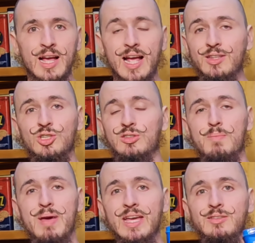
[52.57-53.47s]
it's just
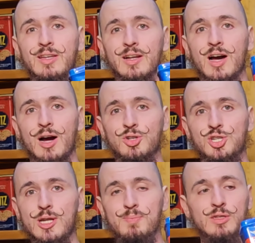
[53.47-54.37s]
amazing how
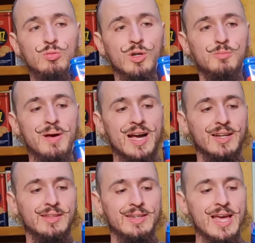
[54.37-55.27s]
cheap this was back
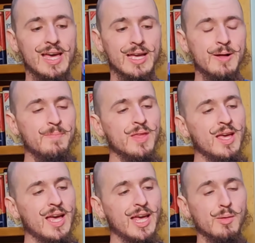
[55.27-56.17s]
in the day.
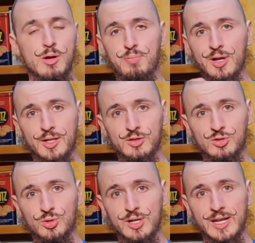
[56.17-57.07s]
And I'm going to put on the
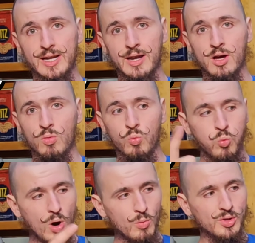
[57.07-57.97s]
screen,
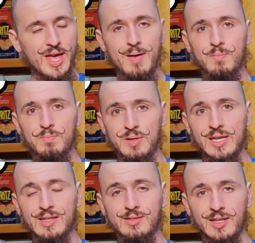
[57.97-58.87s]
what would that
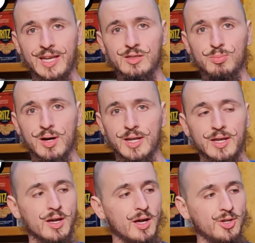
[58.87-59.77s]
be in today's
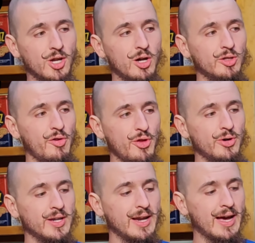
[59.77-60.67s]
money?
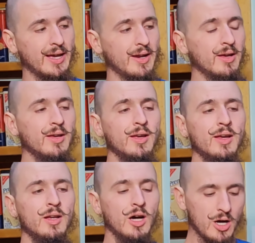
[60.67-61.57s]
$1.39.
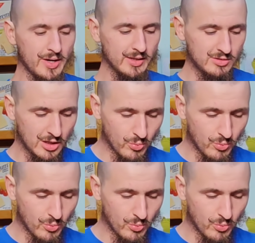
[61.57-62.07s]
All right, so